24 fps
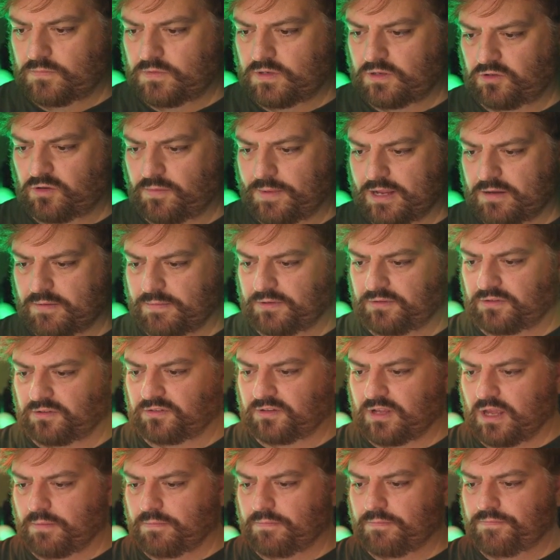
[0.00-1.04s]
Let's go back to
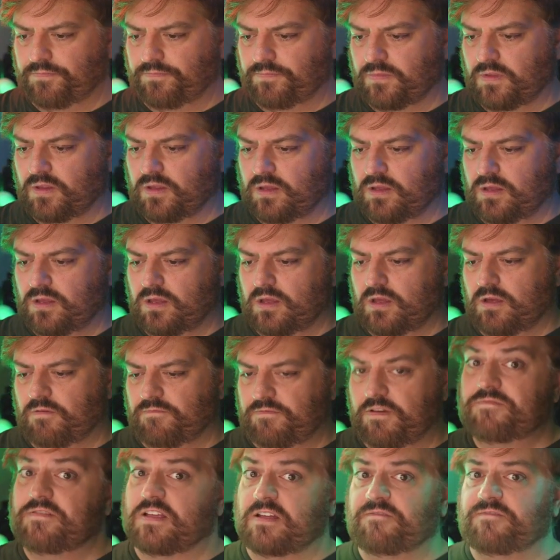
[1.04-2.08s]
Misty Step.
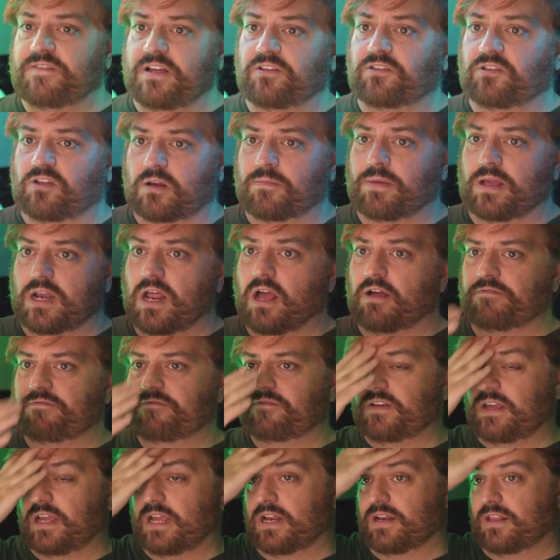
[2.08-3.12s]
15 feet is going to be
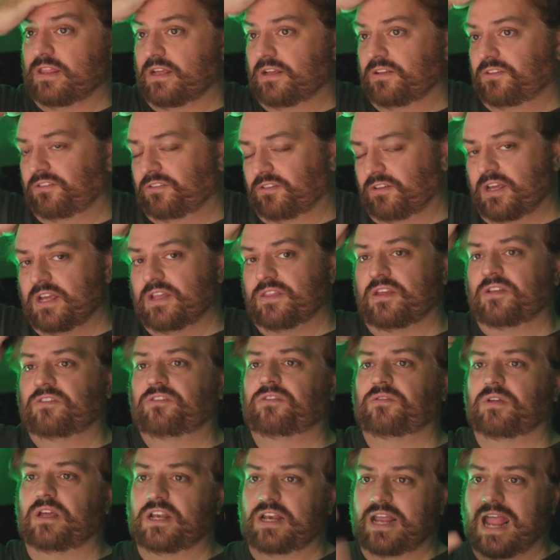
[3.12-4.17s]
enough in this
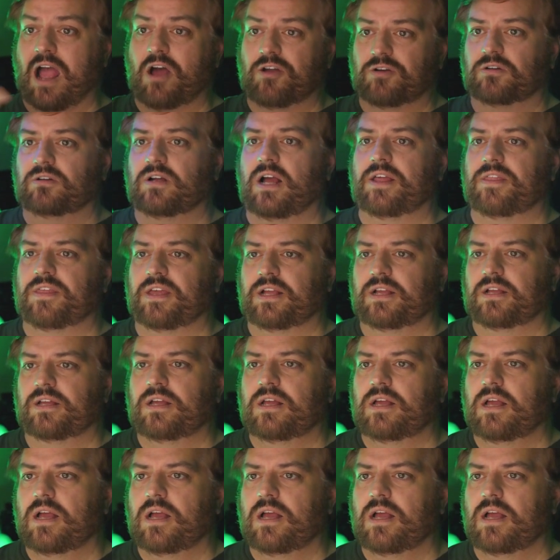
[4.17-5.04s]
encounter, I think.